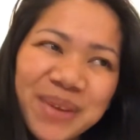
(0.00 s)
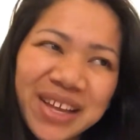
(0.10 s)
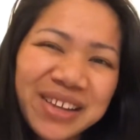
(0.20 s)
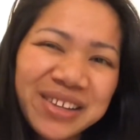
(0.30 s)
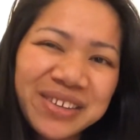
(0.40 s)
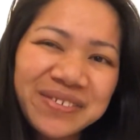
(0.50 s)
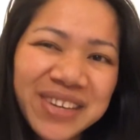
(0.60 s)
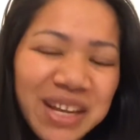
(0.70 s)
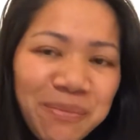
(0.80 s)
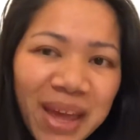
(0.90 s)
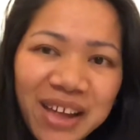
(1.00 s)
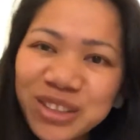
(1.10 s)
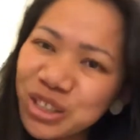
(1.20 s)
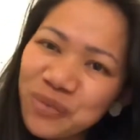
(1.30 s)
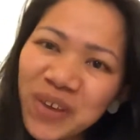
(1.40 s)
bell, ring bell
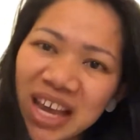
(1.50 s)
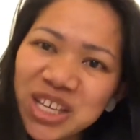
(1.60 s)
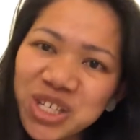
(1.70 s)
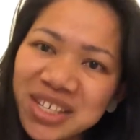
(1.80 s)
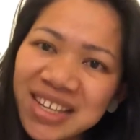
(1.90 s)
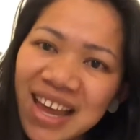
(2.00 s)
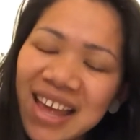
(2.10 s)
notification